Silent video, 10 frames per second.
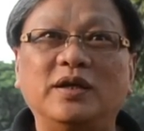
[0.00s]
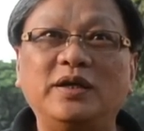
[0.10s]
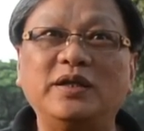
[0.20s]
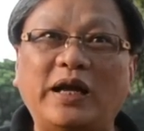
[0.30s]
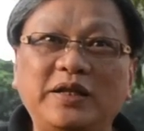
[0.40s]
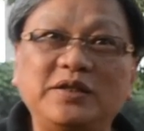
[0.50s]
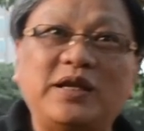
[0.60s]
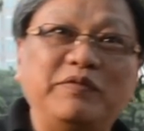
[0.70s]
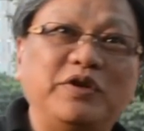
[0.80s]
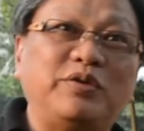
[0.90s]
In
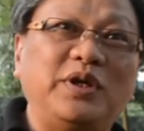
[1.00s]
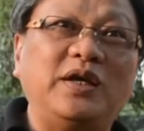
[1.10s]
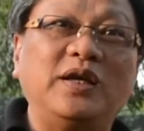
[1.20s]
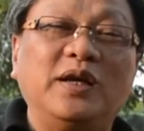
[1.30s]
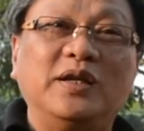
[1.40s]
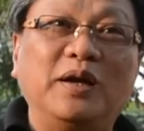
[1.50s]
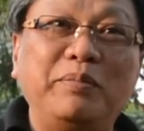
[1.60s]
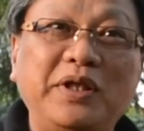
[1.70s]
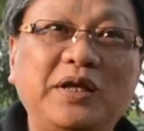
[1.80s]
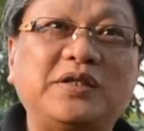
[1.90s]
1973, the
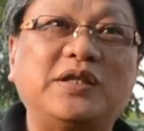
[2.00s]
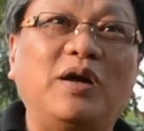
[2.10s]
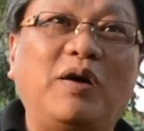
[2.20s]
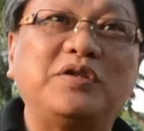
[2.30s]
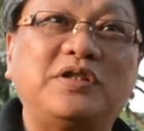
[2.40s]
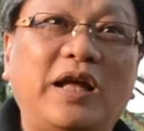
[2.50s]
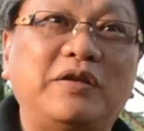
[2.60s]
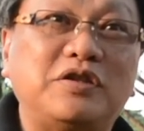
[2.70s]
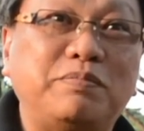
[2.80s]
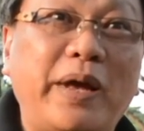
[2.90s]
Minister of
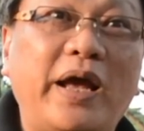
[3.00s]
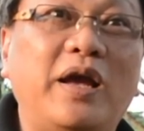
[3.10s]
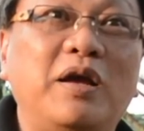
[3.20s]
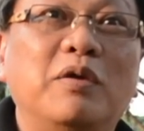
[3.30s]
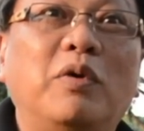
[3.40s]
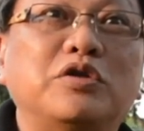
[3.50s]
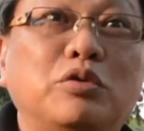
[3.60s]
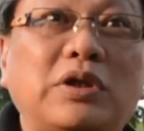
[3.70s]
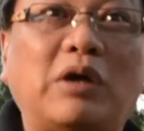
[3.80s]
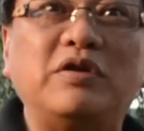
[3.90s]
State's pay was
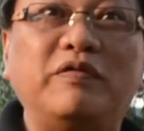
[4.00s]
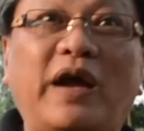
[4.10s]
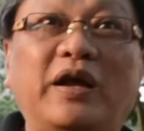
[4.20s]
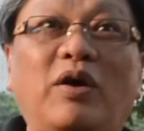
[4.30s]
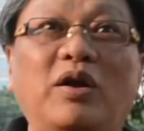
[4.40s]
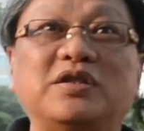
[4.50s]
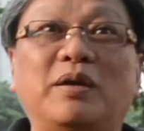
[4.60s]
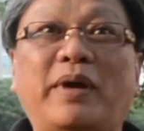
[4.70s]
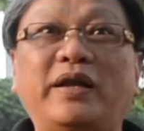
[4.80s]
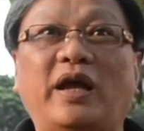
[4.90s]

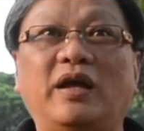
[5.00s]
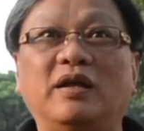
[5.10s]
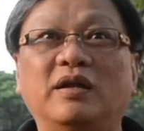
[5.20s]
$2,500 a month. Eh?